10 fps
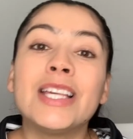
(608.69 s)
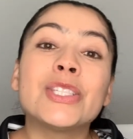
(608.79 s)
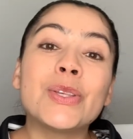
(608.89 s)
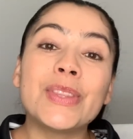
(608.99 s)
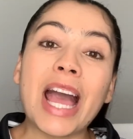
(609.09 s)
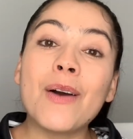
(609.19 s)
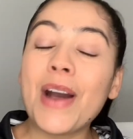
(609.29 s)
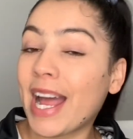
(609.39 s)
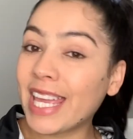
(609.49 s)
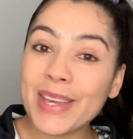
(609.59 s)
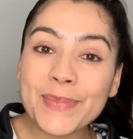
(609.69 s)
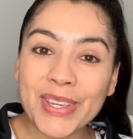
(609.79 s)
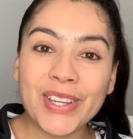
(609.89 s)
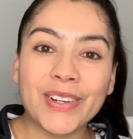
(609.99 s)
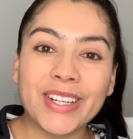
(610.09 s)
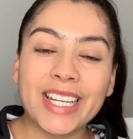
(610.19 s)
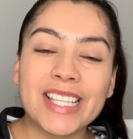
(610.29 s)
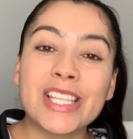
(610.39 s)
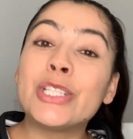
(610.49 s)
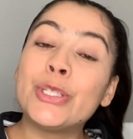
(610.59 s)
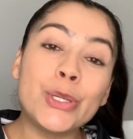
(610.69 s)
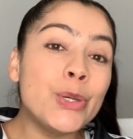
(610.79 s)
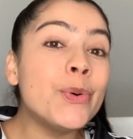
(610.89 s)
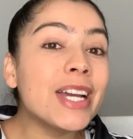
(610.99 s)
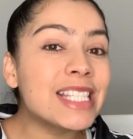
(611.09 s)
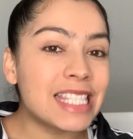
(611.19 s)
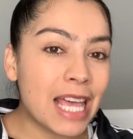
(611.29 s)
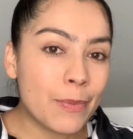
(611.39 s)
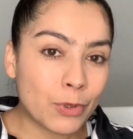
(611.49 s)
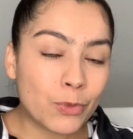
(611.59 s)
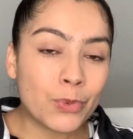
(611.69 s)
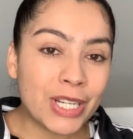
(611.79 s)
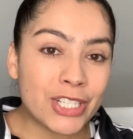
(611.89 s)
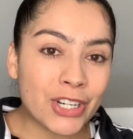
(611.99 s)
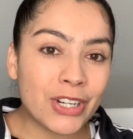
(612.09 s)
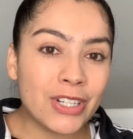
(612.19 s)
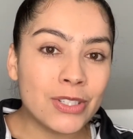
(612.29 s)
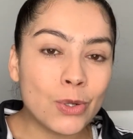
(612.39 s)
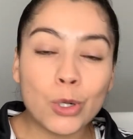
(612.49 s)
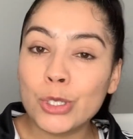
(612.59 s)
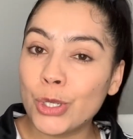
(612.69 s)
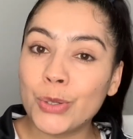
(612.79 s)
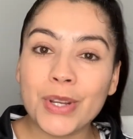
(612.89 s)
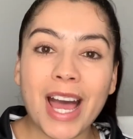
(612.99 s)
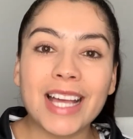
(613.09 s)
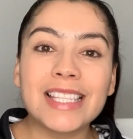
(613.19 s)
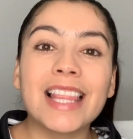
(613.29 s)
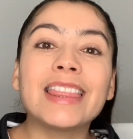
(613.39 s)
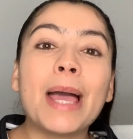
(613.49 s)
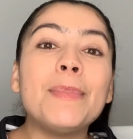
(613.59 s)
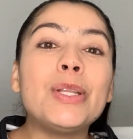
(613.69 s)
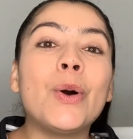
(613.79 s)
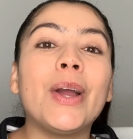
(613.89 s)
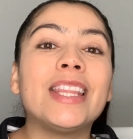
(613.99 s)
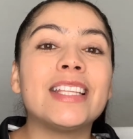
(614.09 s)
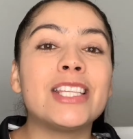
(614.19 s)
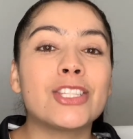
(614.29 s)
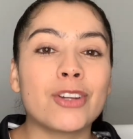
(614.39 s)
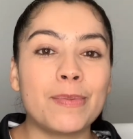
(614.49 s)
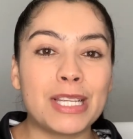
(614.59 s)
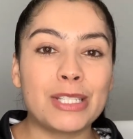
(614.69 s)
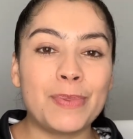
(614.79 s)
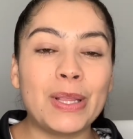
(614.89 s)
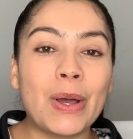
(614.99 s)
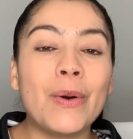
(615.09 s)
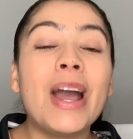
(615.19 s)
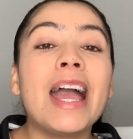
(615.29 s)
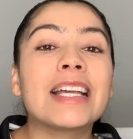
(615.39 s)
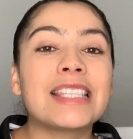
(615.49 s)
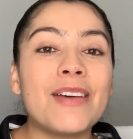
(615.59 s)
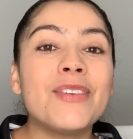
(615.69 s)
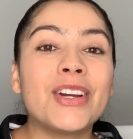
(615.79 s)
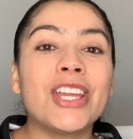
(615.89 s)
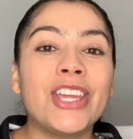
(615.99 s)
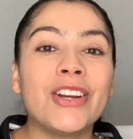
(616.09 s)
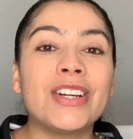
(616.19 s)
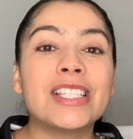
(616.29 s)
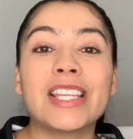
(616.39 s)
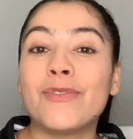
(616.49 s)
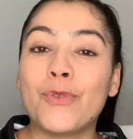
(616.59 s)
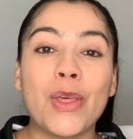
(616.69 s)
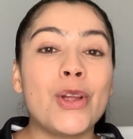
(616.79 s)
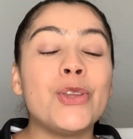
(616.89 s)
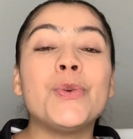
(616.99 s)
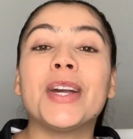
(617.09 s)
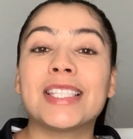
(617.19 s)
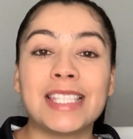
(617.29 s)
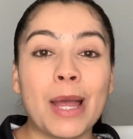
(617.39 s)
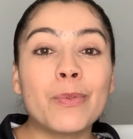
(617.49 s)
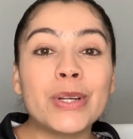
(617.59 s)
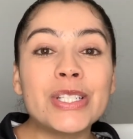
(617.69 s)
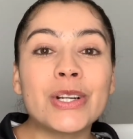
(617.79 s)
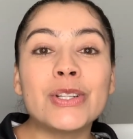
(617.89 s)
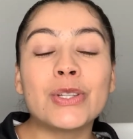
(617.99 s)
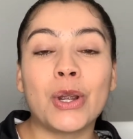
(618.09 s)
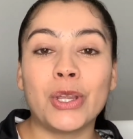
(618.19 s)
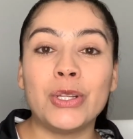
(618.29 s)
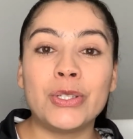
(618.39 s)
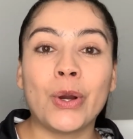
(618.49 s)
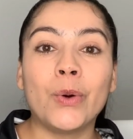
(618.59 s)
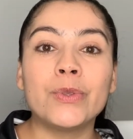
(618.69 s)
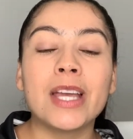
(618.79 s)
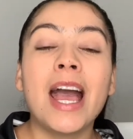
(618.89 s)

So now I am curious, do you accept returns or do you not? Let me know in the descriptions below, because I'm very curious if whether you accept returns or you don't.